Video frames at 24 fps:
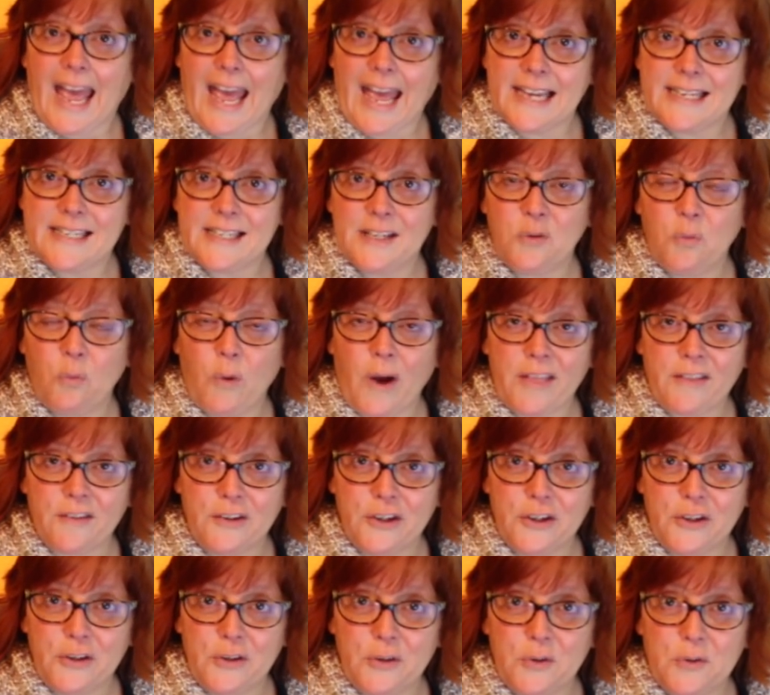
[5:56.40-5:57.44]
And in weather
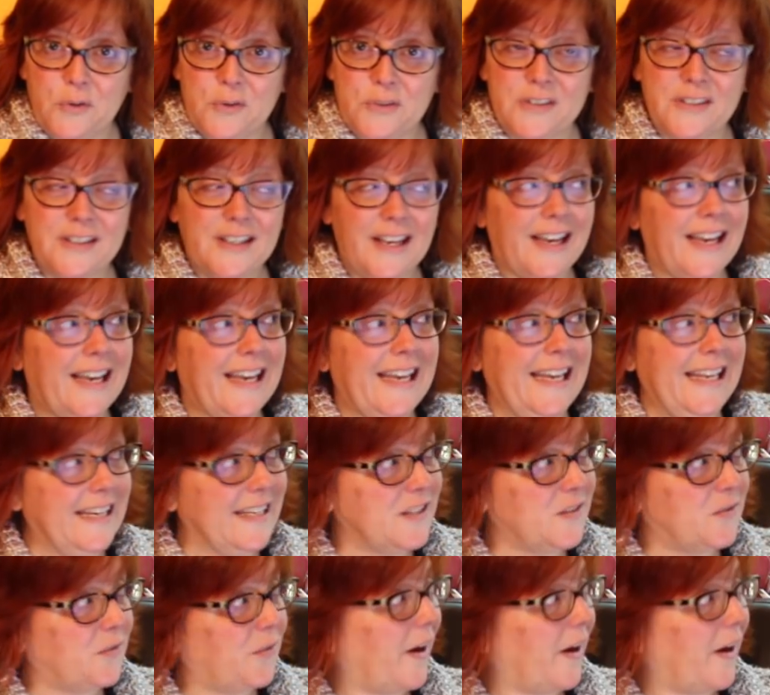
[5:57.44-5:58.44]
news, it has